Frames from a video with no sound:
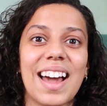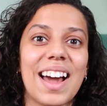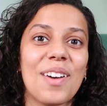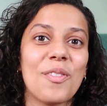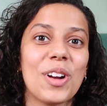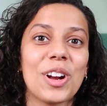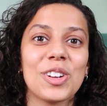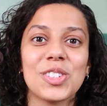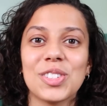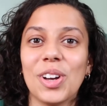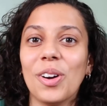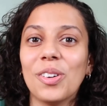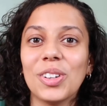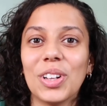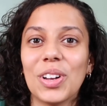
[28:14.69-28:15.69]
we're
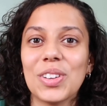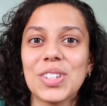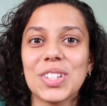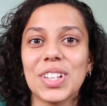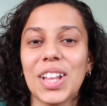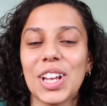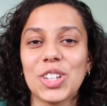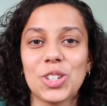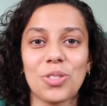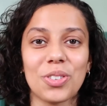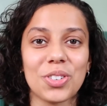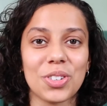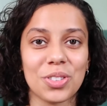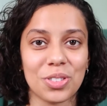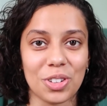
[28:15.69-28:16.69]
so close to like
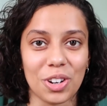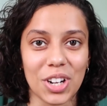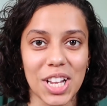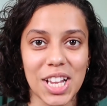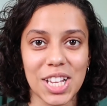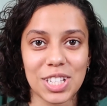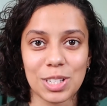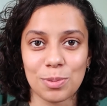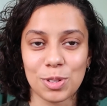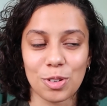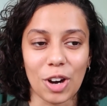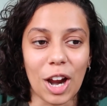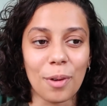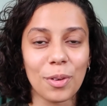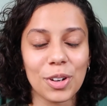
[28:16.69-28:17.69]
230
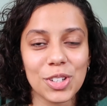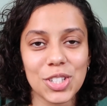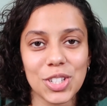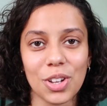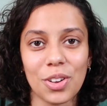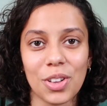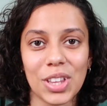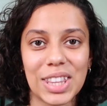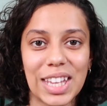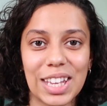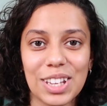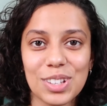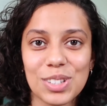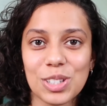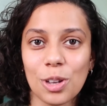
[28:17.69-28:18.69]
subscribers, so
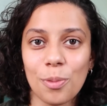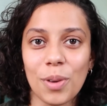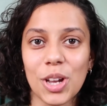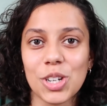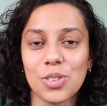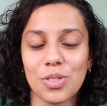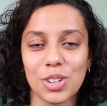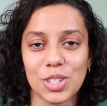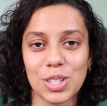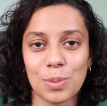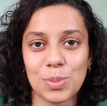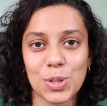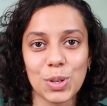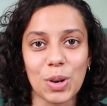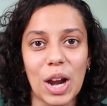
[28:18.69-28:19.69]
thank you so much for
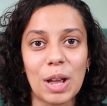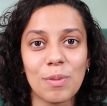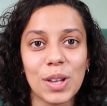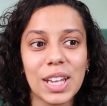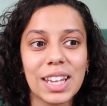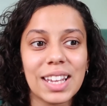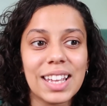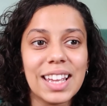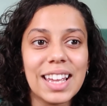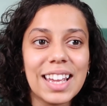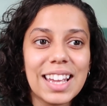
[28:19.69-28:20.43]
subscribing.